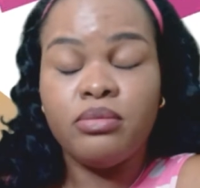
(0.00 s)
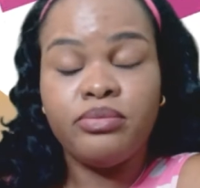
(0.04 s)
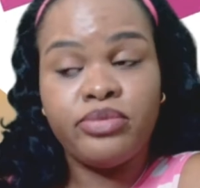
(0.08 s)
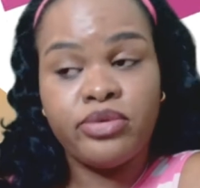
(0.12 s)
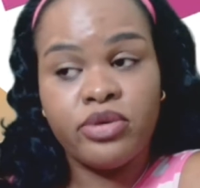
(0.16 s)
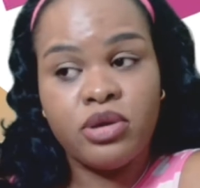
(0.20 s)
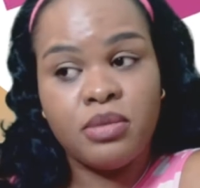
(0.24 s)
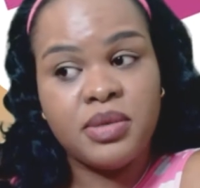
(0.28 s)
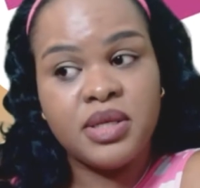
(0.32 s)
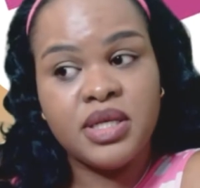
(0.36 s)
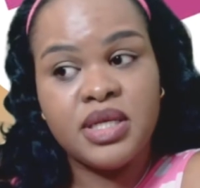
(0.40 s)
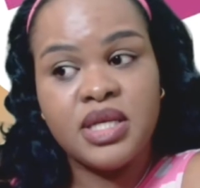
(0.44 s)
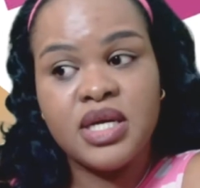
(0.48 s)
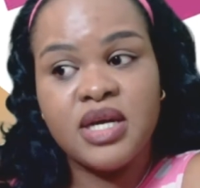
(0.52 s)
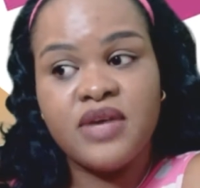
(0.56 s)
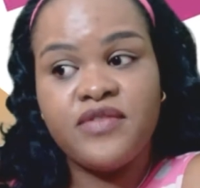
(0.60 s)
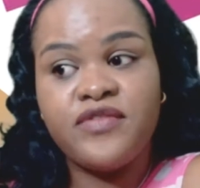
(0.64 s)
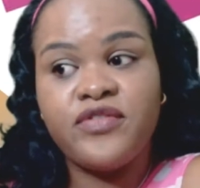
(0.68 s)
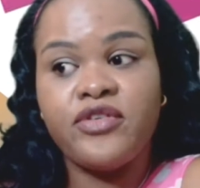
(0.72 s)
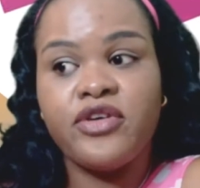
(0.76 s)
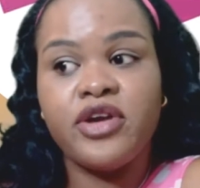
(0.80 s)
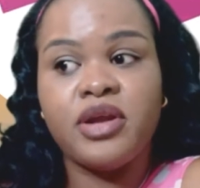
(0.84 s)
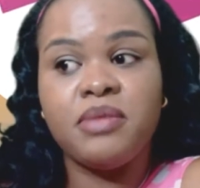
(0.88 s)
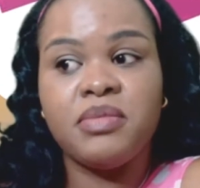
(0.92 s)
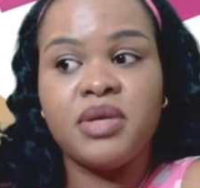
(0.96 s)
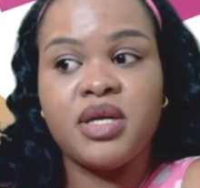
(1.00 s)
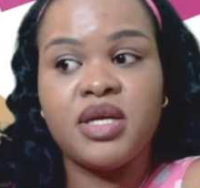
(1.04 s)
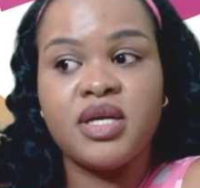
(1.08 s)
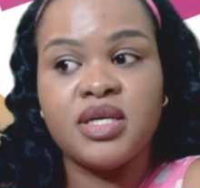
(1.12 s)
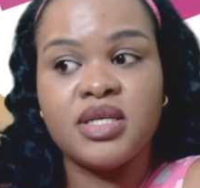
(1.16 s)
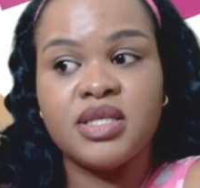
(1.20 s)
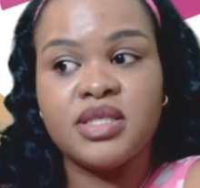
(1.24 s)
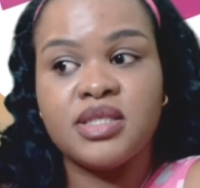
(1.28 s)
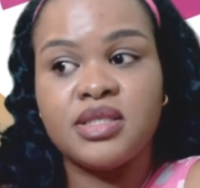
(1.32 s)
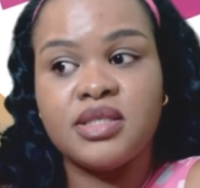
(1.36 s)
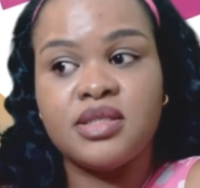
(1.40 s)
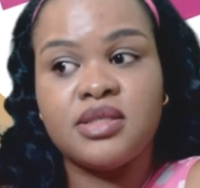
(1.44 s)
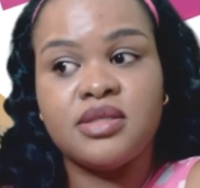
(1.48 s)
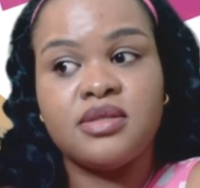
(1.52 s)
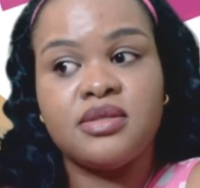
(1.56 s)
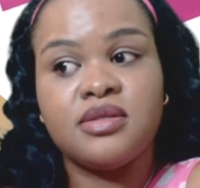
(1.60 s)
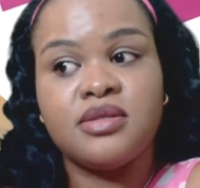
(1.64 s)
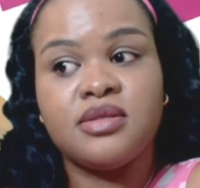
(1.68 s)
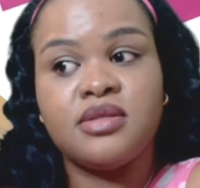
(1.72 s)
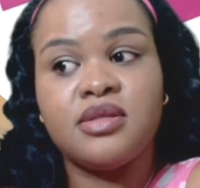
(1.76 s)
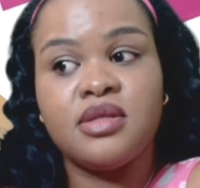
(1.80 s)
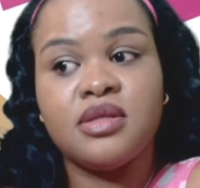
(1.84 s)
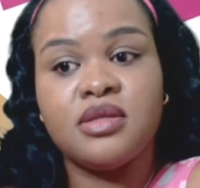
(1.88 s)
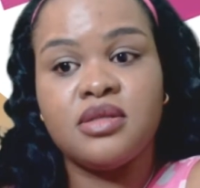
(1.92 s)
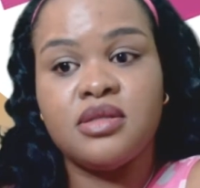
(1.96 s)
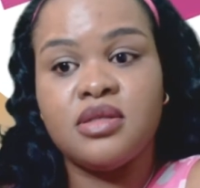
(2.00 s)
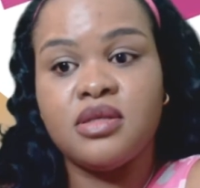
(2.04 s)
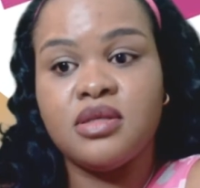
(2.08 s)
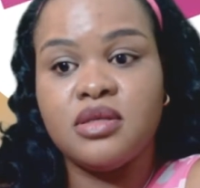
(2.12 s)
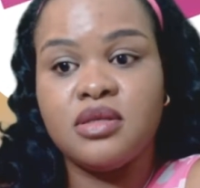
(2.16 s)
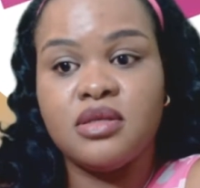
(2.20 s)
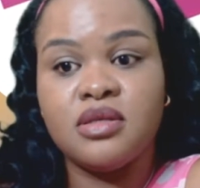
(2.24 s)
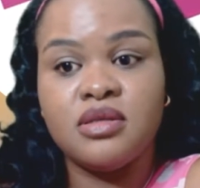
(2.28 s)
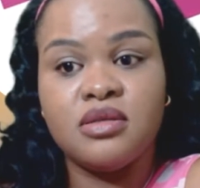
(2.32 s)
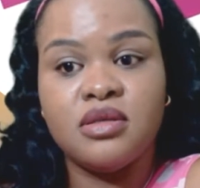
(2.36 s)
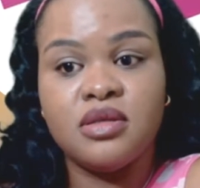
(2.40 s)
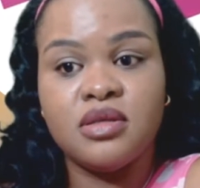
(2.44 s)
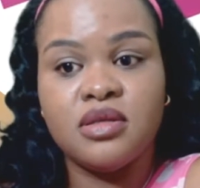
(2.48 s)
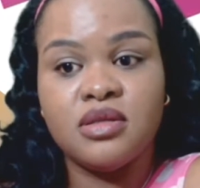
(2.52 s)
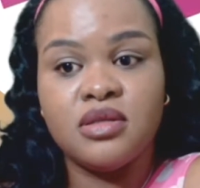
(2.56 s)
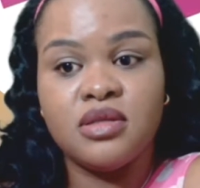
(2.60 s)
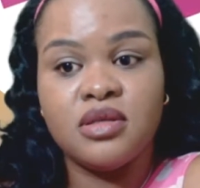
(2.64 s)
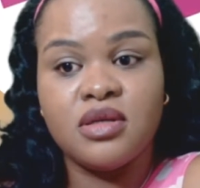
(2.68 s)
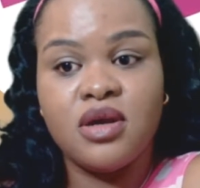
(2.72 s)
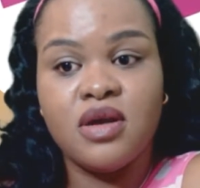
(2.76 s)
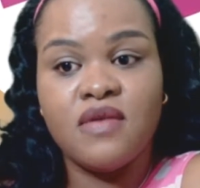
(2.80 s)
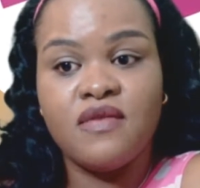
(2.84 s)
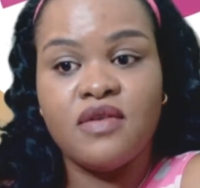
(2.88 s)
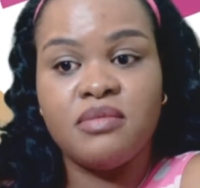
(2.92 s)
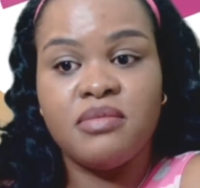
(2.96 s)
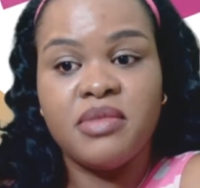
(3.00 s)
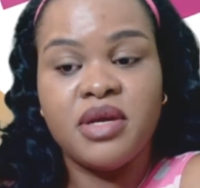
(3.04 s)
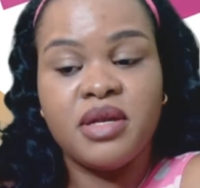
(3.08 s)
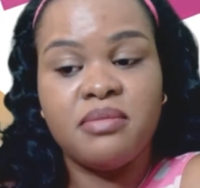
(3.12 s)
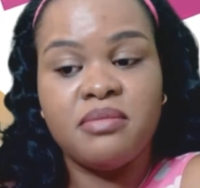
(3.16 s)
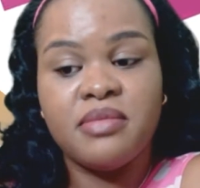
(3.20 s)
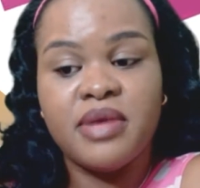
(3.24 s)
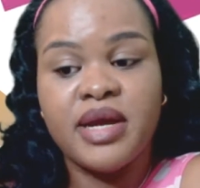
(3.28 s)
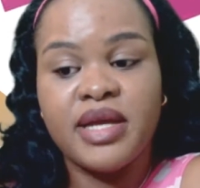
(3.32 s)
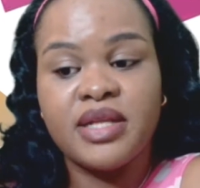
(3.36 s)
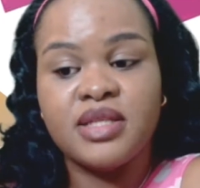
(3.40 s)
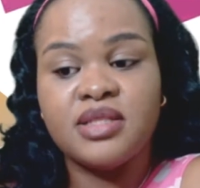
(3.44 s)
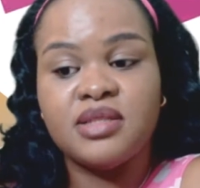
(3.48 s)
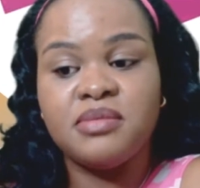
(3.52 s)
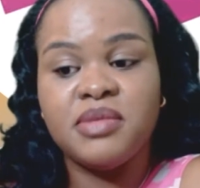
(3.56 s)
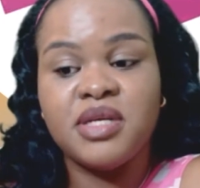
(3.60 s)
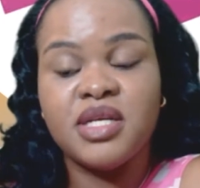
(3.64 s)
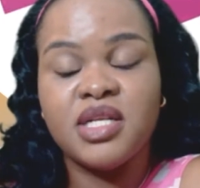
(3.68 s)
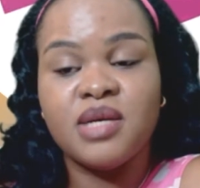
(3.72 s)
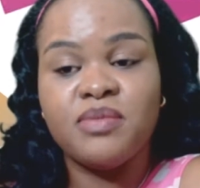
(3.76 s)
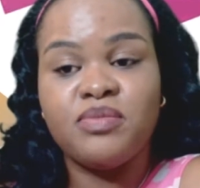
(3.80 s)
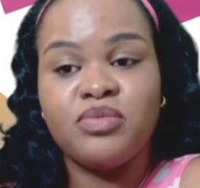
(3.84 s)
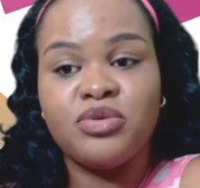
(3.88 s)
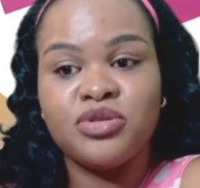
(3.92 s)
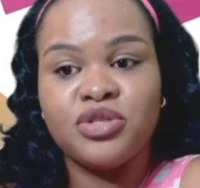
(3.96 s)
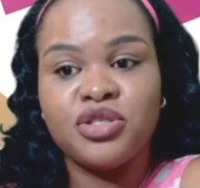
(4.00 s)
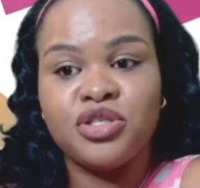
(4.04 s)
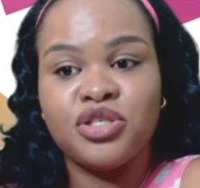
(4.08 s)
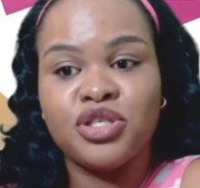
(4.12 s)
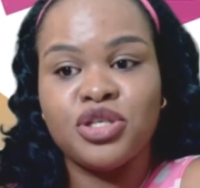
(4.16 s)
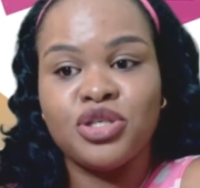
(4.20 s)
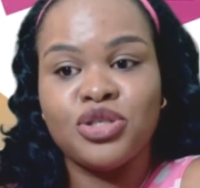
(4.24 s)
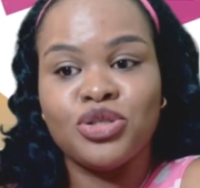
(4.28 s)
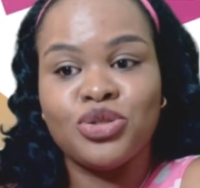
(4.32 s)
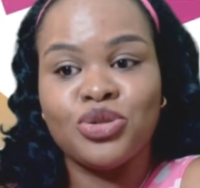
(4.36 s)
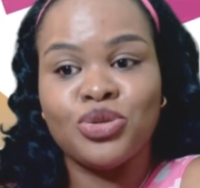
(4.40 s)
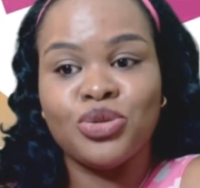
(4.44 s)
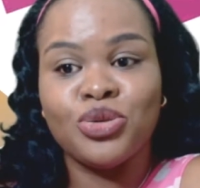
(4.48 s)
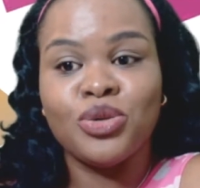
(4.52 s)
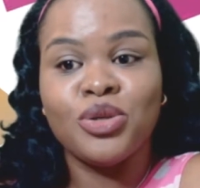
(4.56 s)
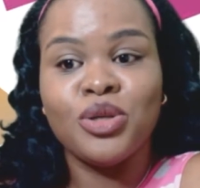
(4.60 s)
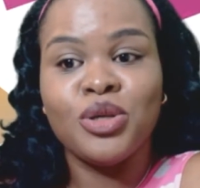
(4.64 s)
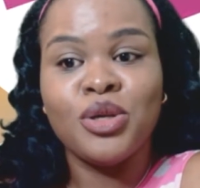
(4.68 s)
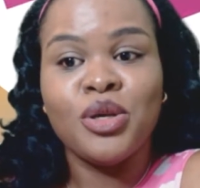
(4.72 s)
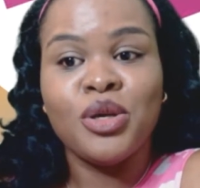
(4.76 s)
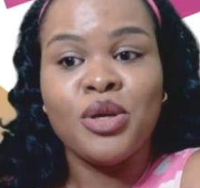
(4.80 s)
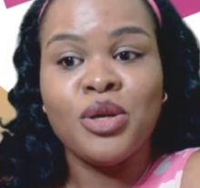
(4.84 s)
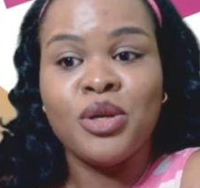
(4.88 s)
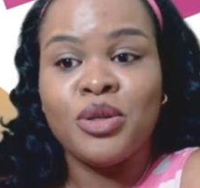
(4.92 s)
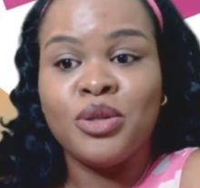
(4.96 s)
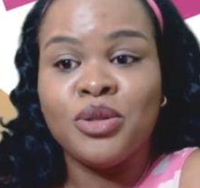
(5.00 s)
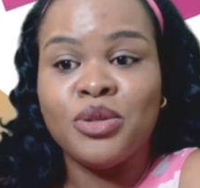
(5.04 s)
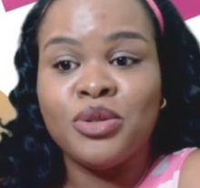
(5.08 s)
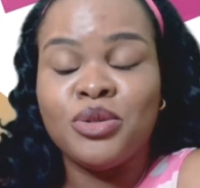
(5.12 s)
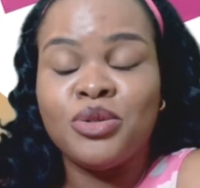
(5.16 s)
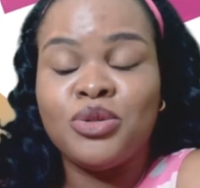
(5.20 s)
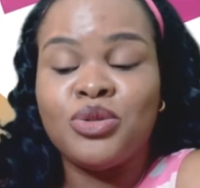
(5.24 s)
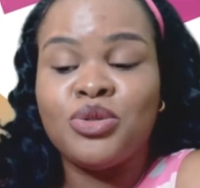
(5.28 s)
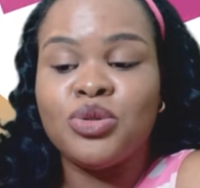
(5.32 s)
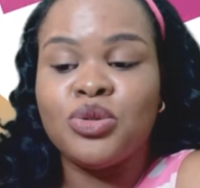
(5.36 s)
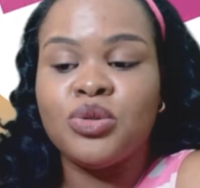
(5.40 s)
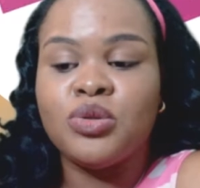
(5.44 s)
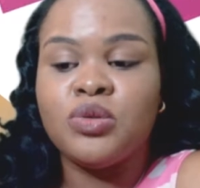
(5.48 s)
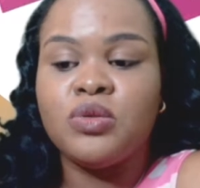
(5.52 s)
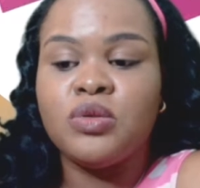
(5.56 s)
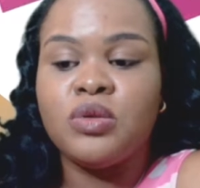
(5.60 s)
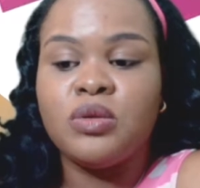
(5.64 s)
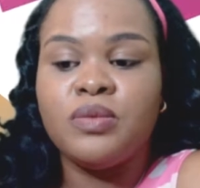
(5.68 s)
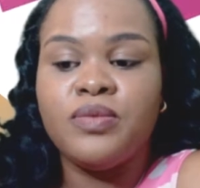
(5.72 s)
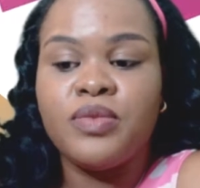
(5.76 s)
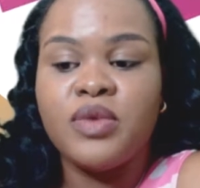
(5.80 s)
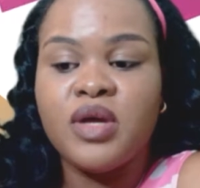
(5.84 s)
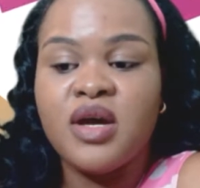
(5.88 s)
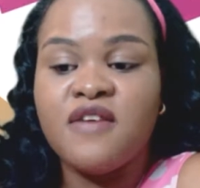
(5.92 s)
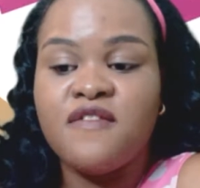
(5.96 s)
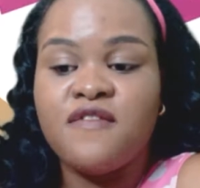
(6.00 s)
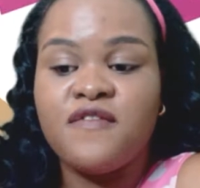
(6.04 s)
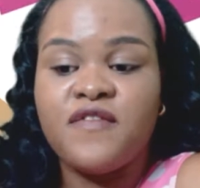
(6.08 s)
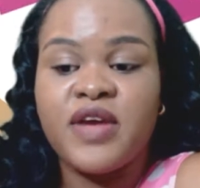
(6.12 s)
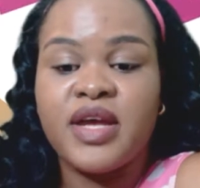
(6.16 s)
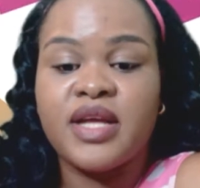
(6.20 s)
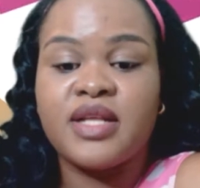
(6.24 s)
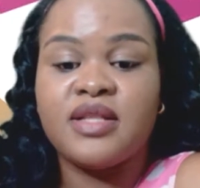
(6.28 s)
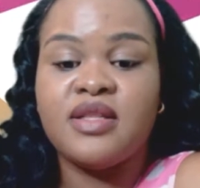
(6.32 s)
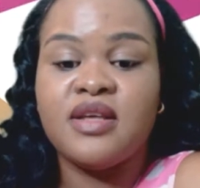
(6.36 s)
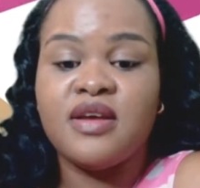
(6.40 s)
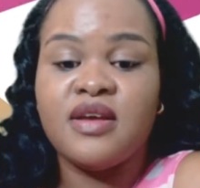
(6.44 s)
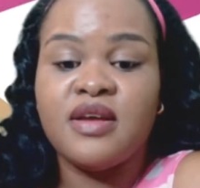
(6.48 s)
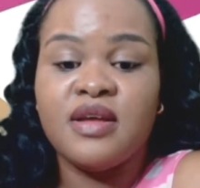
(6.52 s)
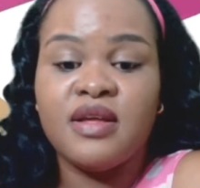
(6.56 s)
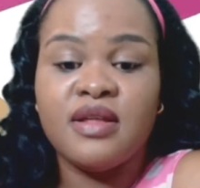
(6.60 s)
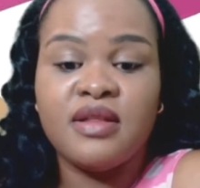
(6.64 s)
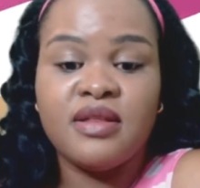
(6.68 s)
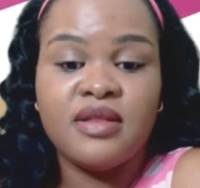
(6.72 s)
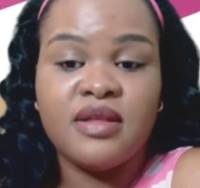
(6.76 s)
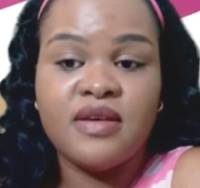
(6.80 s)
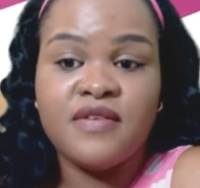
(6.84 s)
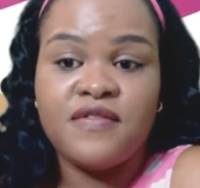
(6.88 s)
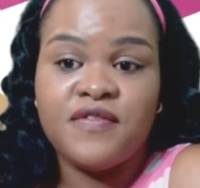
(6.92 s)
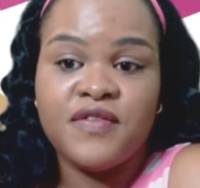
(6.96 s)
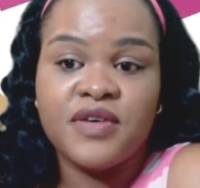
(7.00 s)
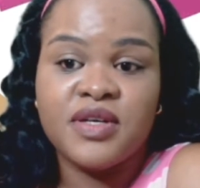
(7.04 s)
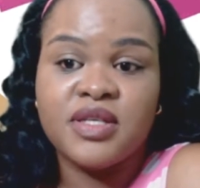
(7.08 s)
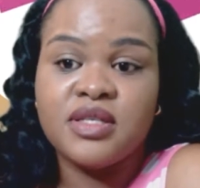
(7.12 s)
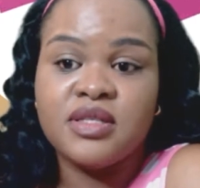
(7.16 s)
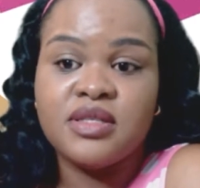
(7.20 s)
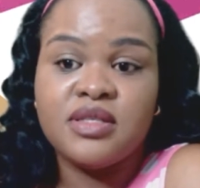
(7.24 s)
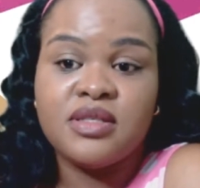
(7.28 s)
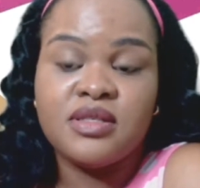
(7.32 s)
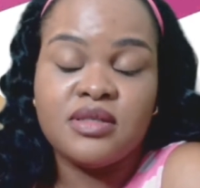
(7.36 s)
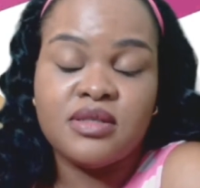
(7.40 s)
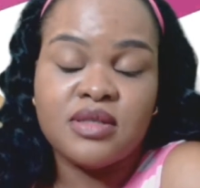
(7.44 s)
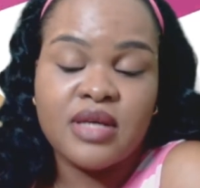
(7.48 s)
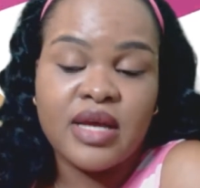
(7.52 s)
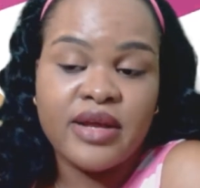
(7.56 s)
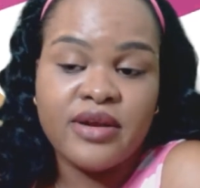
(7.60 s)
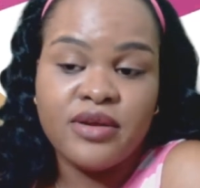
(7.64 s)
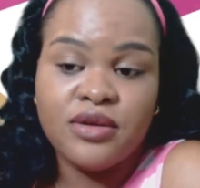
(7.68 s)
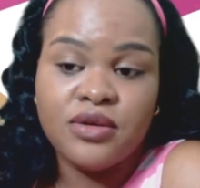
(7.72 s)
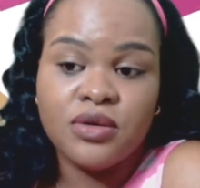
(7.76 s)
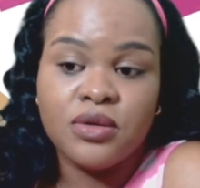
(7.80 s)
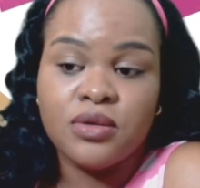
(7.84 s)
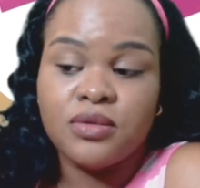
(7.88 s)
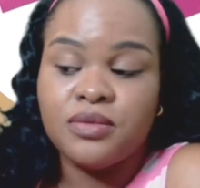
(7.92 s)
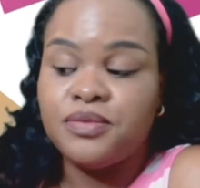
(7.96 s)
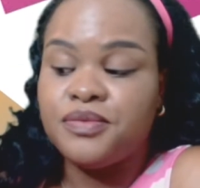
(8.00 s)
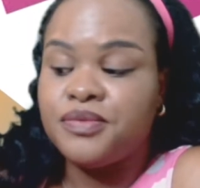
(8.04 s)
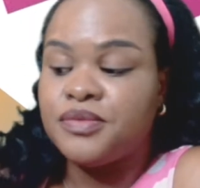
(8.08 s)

probably they're afraid because the government might be in a position to affect the funds. I don't know.